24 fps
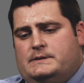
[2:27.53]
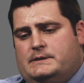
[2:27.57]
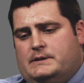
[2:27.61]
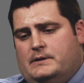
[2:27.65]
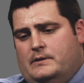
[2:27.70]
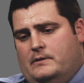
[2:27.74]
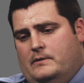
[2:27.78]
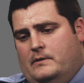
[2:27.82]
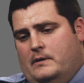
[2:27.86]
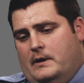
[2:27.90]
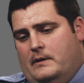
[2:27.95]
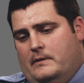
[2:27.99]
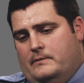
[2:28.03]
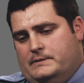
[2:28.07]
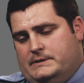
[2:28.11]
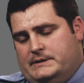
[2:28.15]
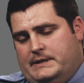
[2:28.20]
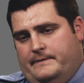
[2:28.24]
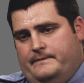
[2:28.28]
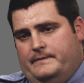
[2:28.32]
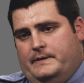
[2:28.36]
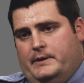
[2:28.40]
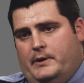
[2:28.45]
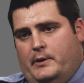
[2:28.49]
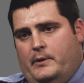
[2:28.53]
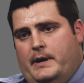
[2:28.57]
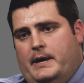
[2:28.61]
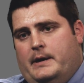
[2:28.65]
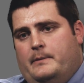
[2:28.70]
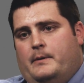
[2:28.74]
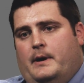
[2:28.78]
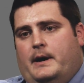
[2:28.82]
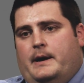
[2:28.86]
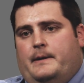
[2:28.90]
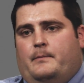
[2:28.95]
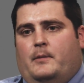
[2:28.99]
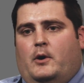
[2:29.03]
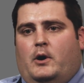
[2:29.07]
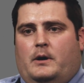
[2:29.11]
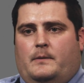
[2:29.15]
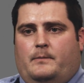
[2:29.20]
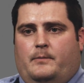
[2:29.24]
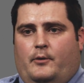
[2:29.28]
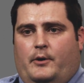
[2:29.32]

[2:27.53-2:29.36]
so I was given the go-ahead by Mark